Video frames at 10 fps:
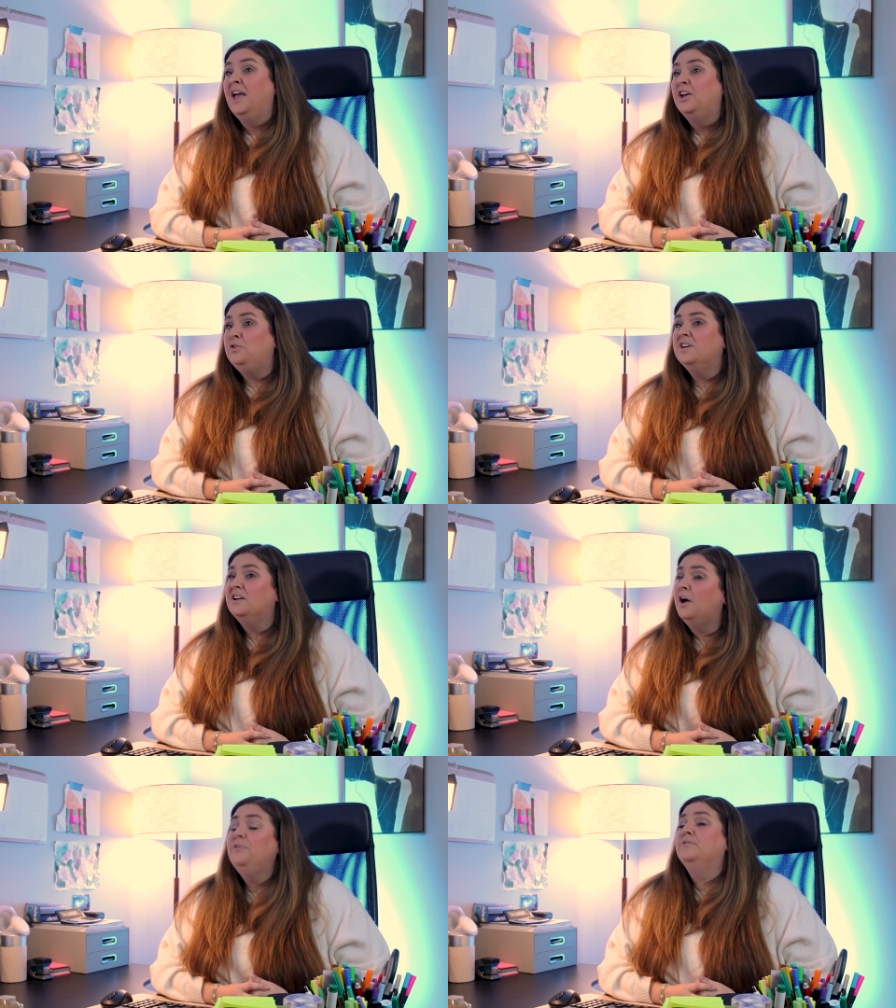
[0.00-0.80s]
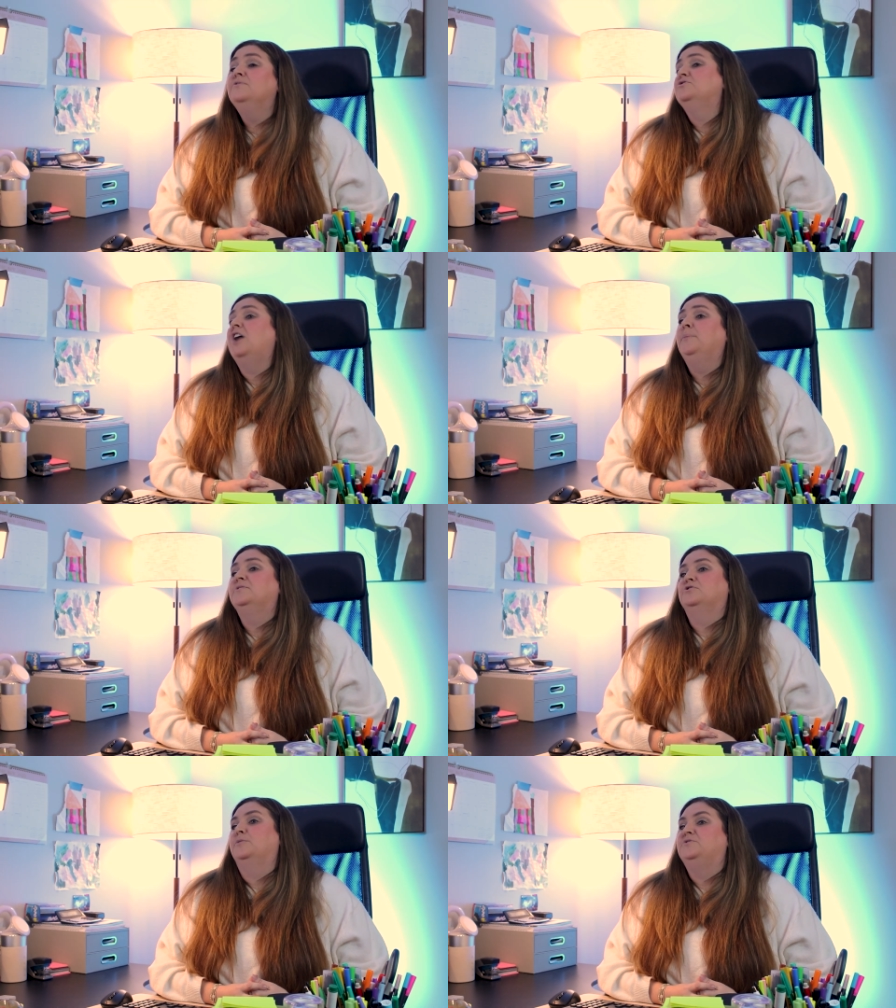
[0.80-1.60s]
you can go through the job
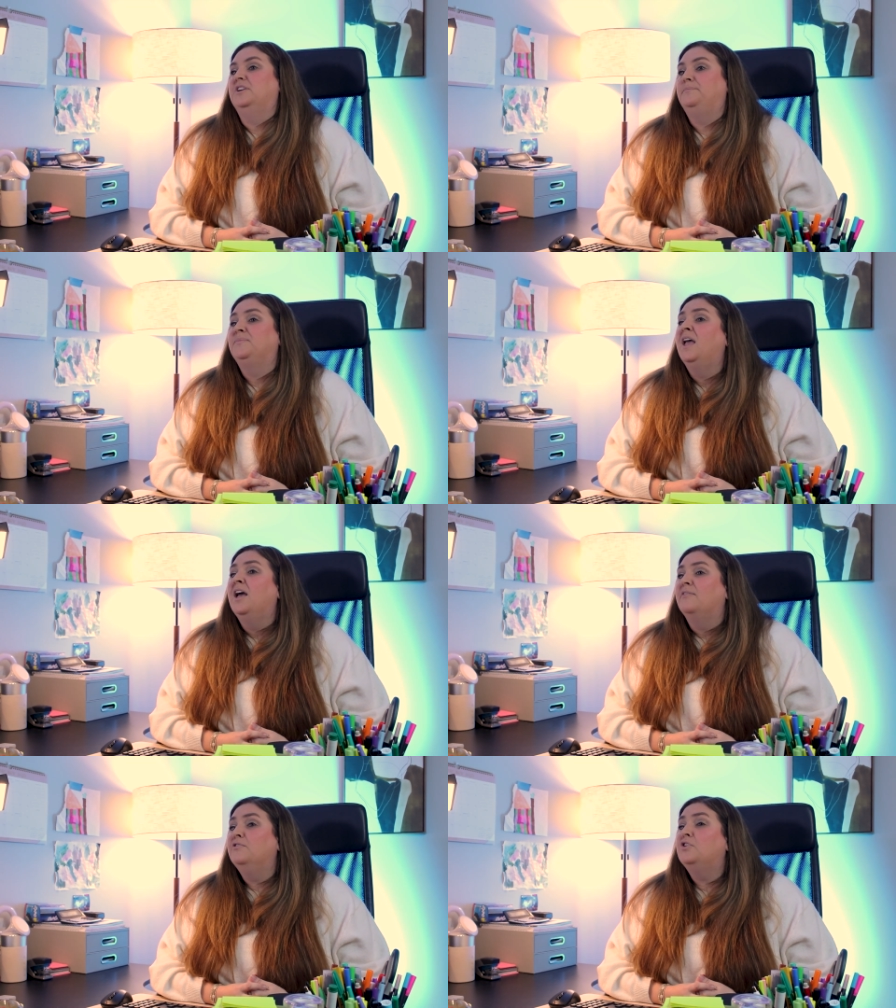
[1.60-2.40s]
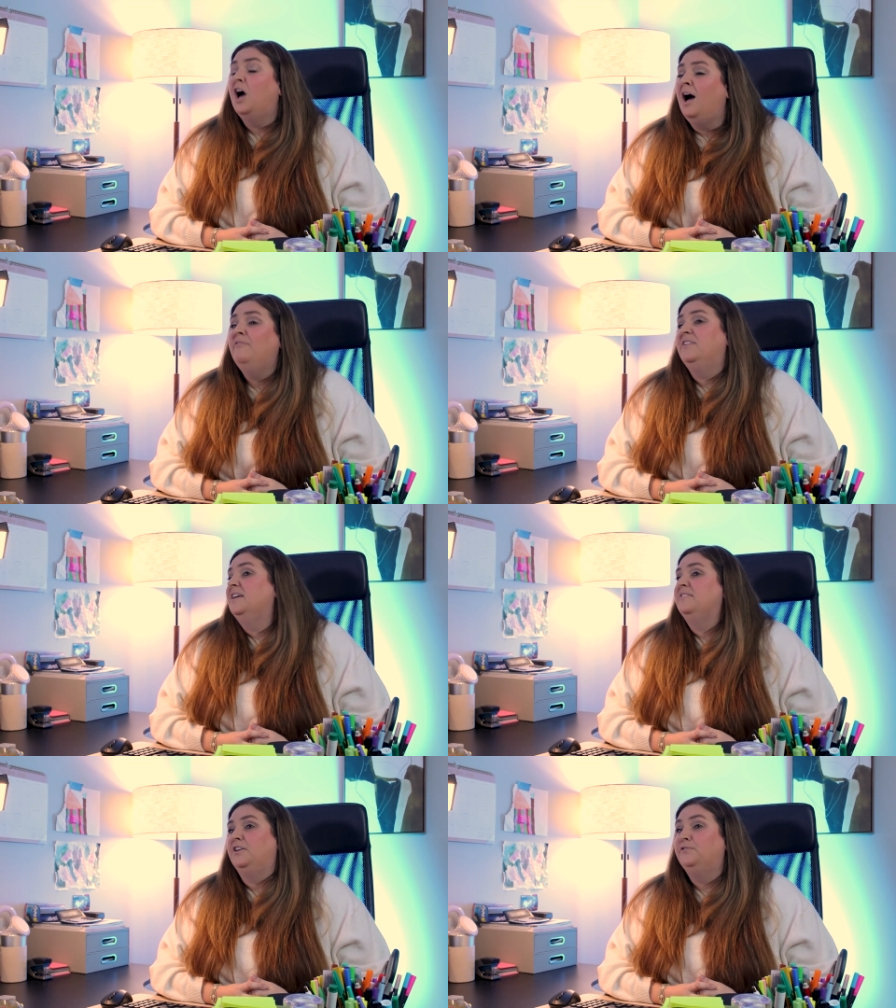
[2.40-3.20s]
description, feel
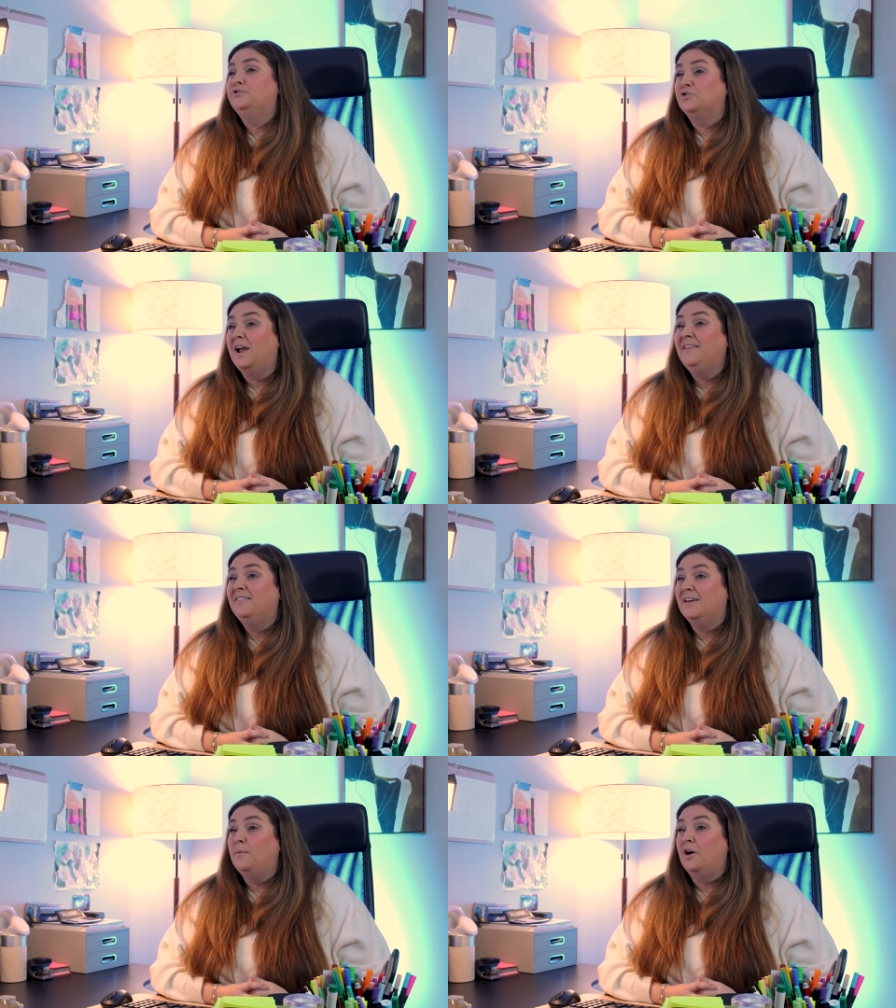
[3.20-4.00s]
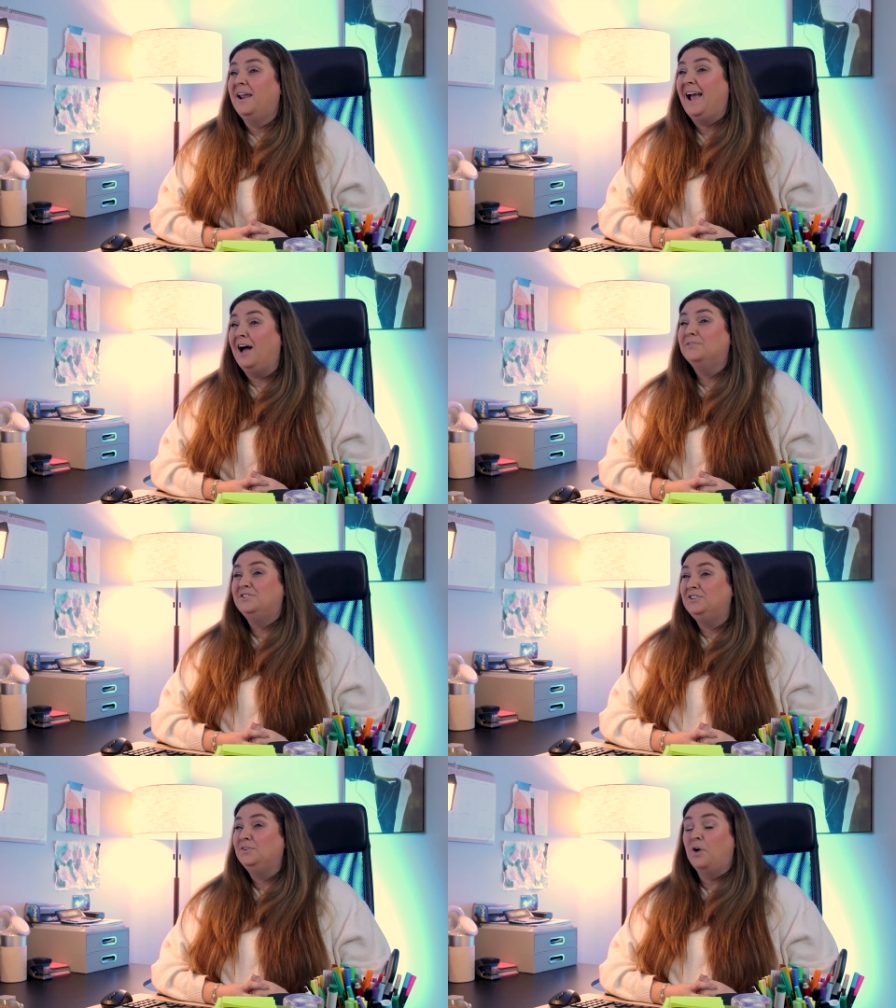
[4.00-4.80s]
confident that you've trained them on how to
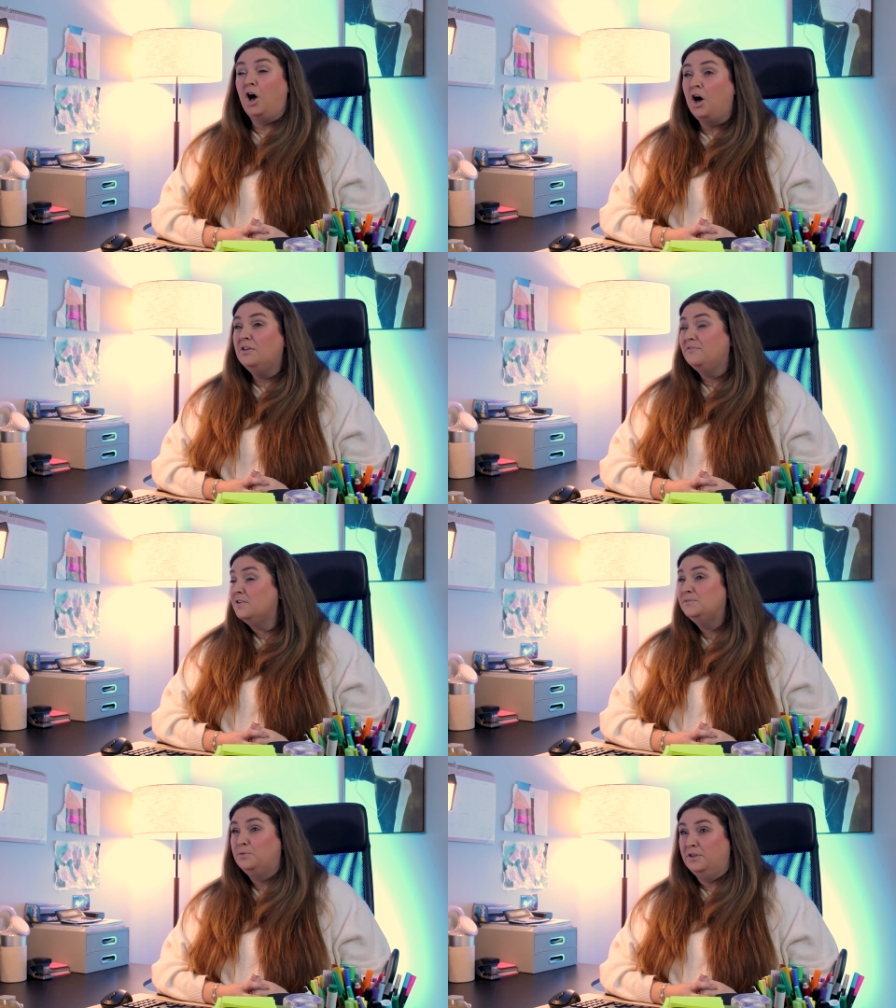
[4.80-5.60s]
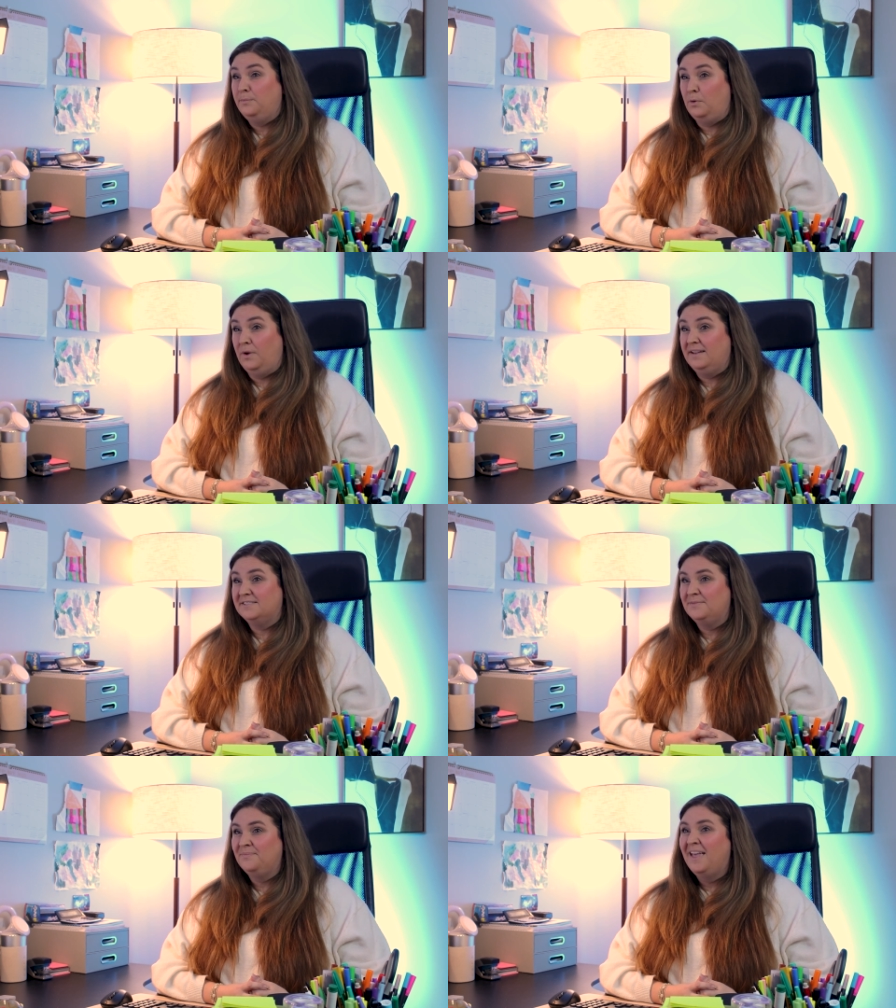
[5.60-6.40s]
do all of those bullet points,